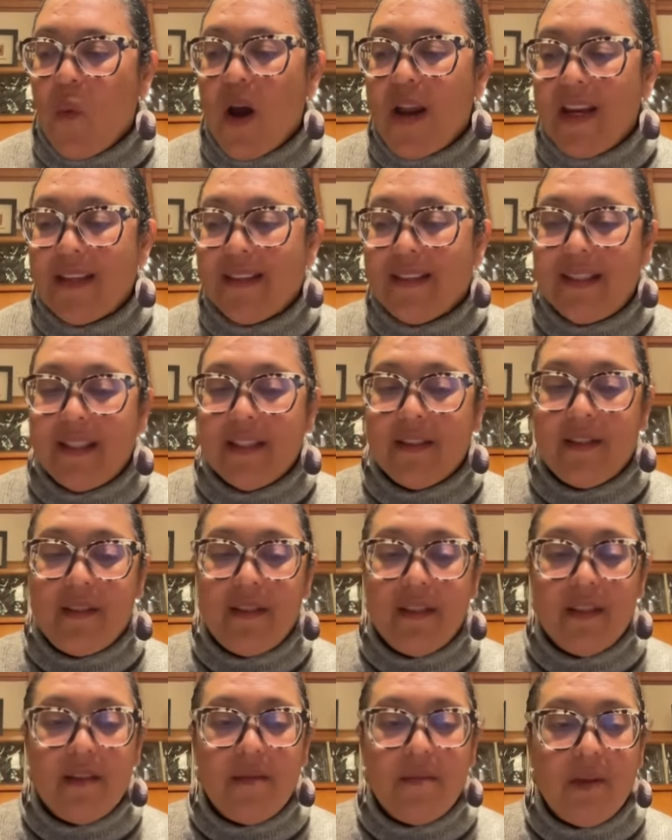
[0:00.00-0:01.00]

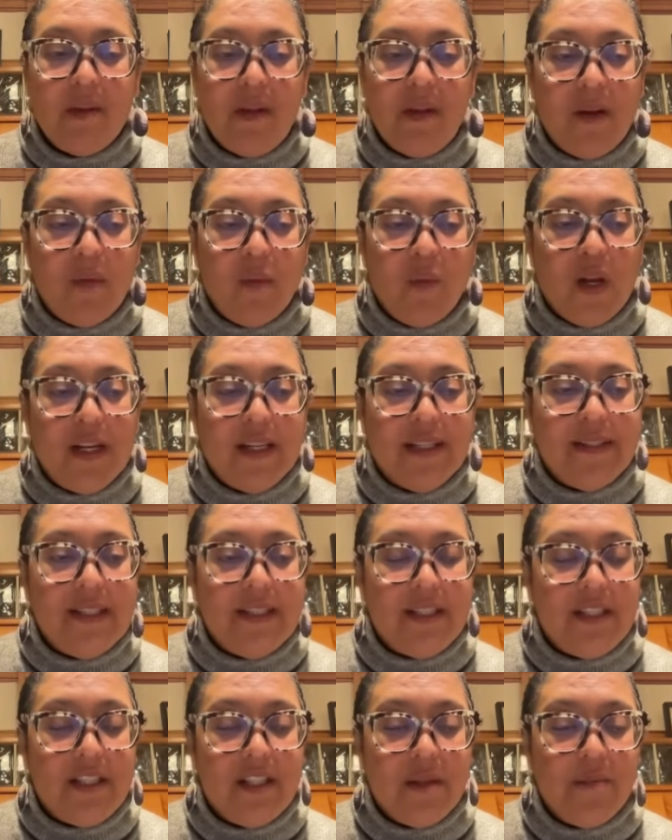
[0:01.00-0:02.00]
existed
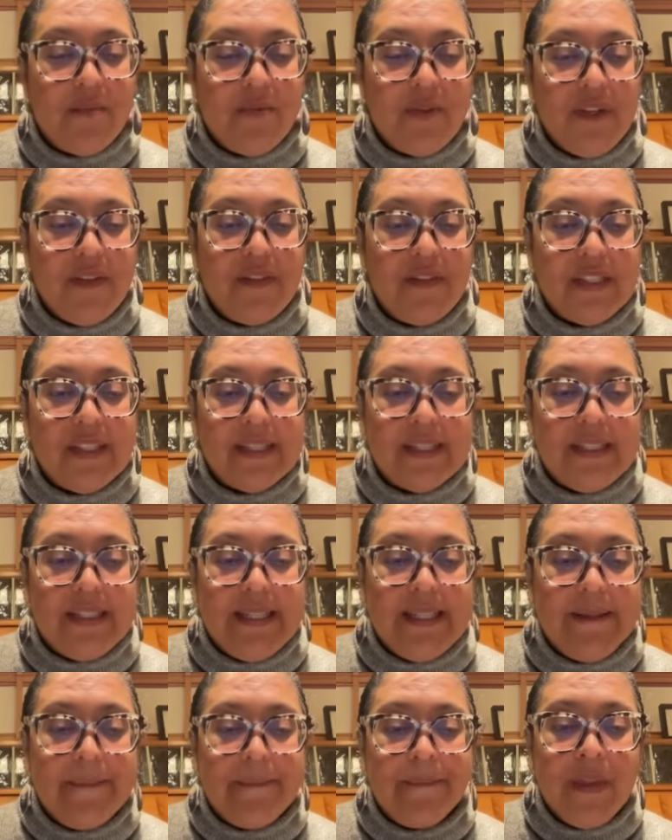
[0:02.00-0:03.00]

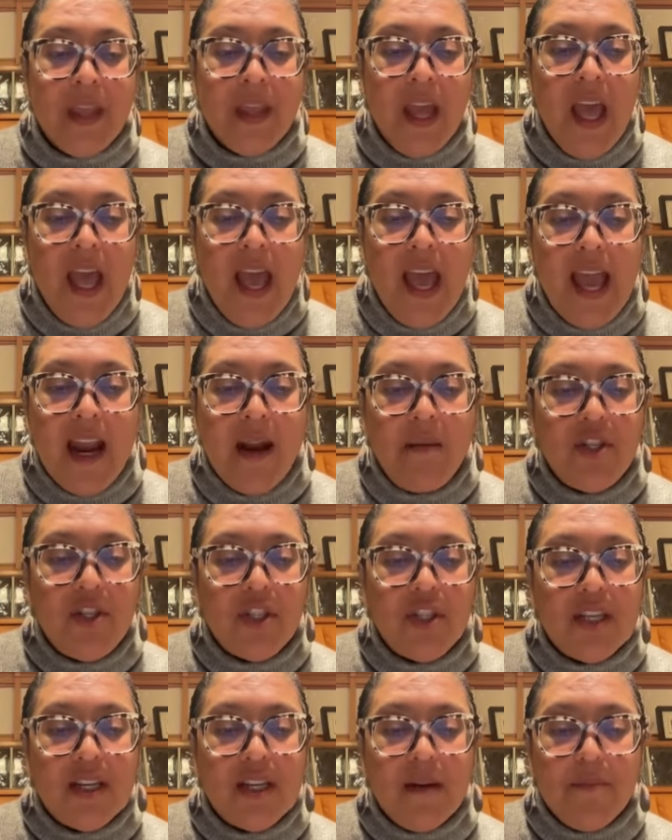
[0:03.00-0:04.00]
previously. And I'm
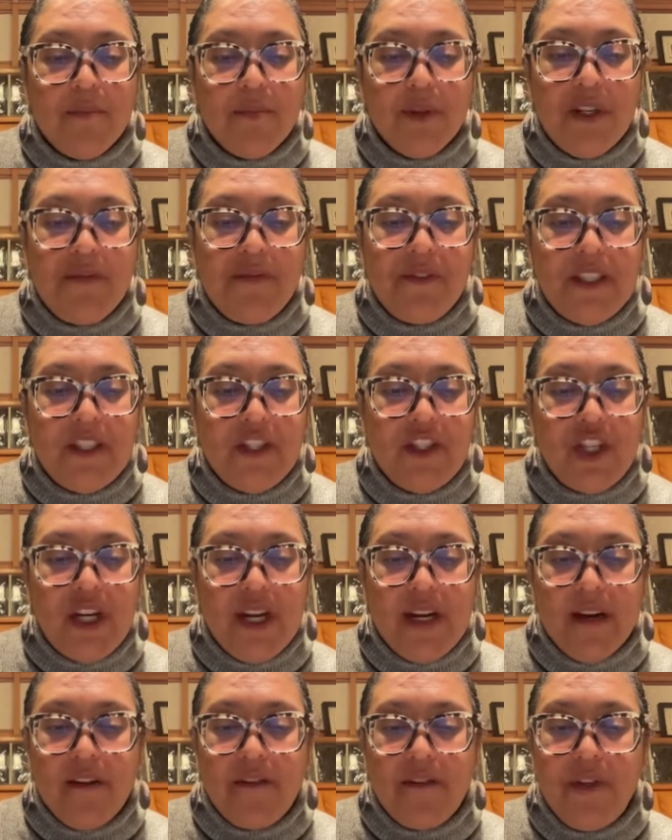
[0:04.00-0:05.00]
just going to briefly
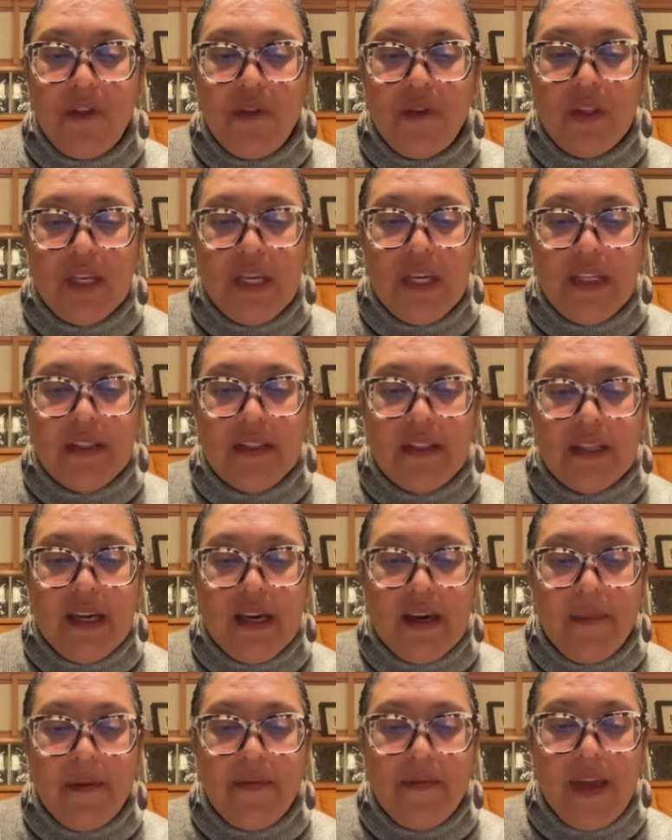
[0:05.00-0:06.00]
share a few things,
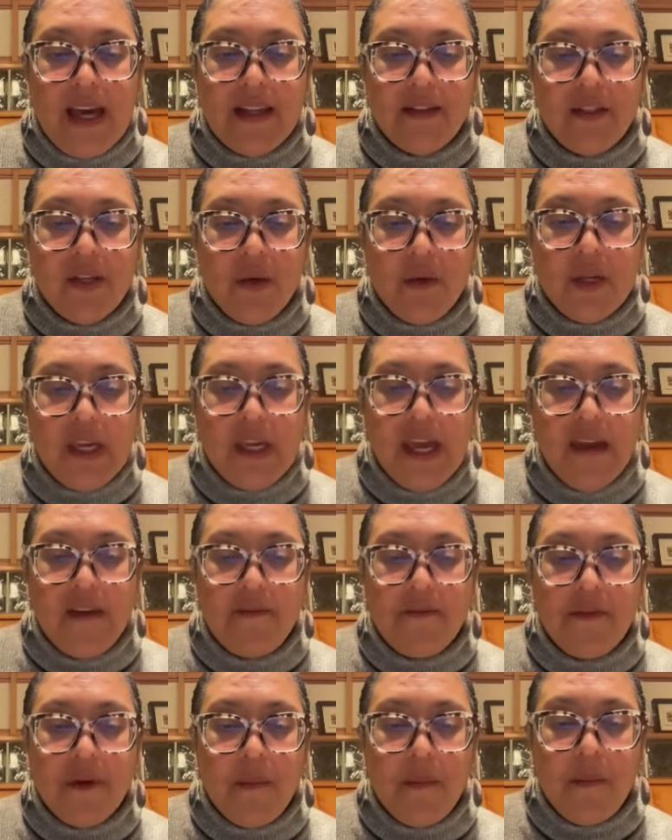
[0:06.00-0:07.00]
if that's
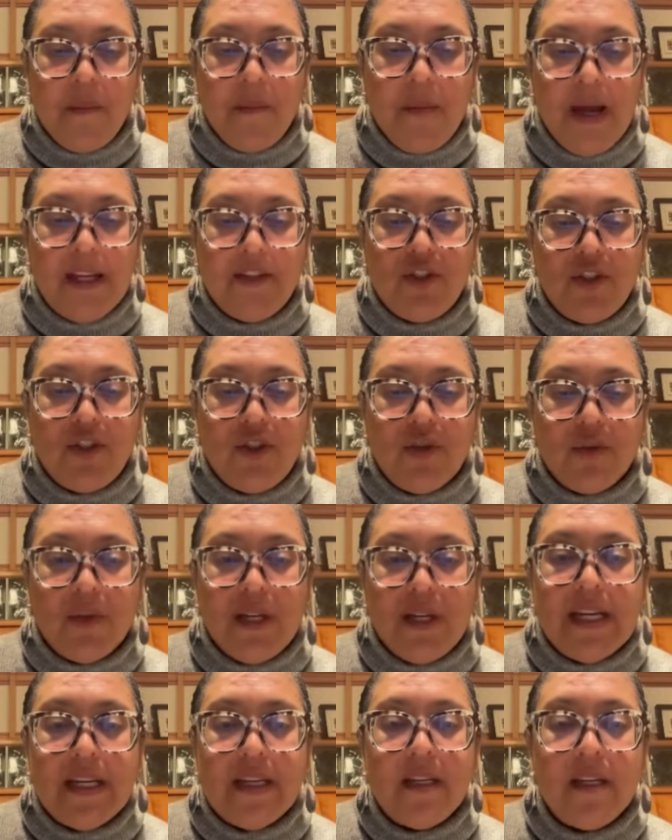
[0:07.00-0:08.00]
okay, from my
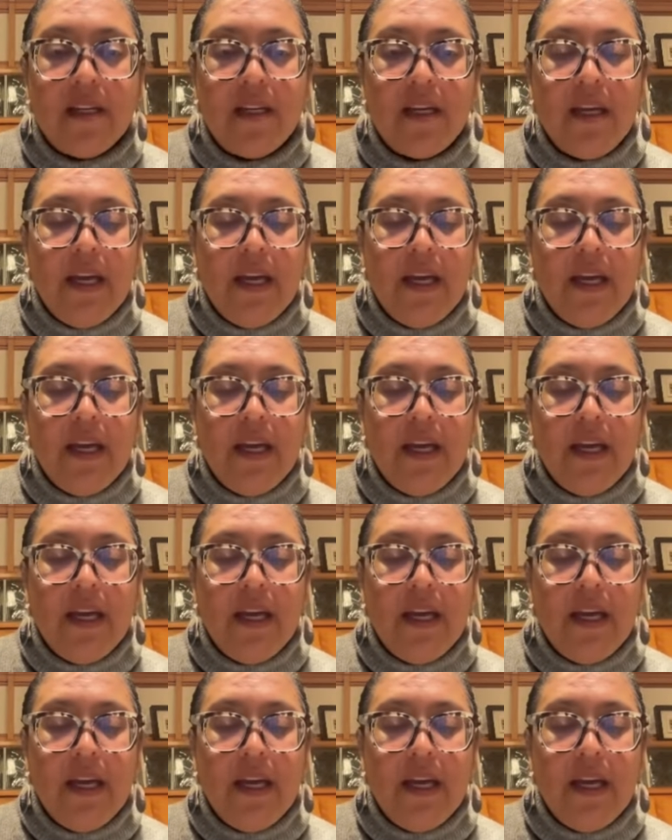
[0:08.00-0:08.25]
screen.